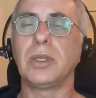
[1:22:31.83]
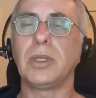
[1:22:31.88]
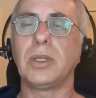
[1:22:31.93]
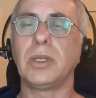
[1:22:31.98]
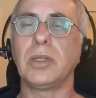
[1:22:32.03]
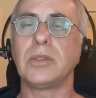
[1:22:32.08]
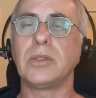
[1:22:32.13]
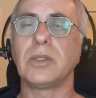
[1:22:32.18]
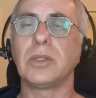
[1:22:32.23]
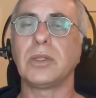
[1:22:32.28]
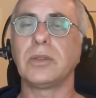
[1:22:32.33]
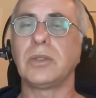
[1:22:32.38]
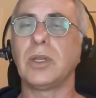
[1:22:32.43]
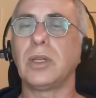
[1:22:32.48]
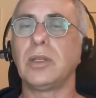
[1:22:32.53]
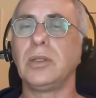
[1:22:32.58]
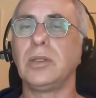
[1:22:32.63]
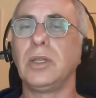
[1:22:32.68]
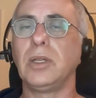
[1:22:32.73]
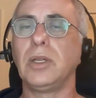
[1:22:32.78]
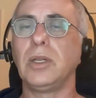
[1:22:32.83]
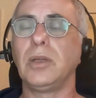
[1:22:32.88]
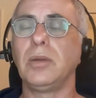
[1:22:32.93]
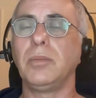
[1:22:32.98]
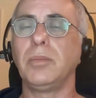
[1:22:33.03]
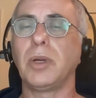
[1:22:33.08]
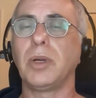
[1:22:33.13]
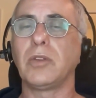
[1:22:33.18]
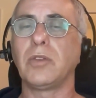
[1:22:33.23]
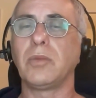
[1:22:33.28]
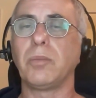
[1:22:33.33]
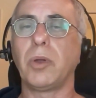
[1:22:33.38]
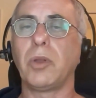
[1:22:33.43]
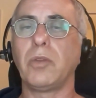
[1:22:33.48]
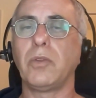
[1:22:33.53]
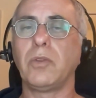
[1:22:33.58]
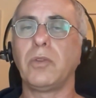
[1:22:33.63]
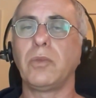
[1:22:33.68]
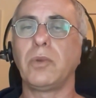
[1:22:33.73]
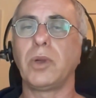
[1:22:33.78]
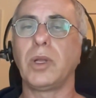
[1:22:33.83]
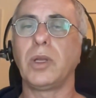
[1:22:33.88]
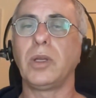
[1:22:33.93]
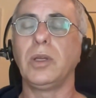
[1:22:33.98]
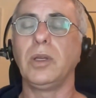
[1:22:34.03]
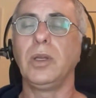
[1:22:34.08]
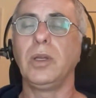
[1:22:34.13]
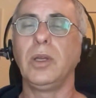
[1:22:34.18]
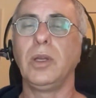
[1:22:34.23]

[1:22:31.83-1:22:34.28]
tickets and attending, by sponsoring.